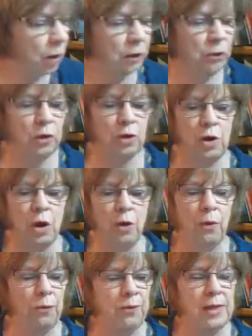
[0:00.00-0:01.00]
want you to
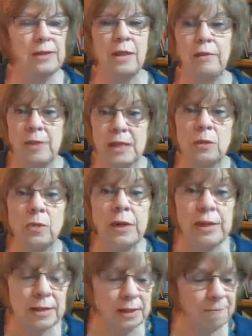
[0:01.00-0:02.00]
know that this one
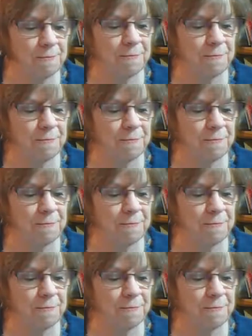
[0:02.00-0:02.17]
is the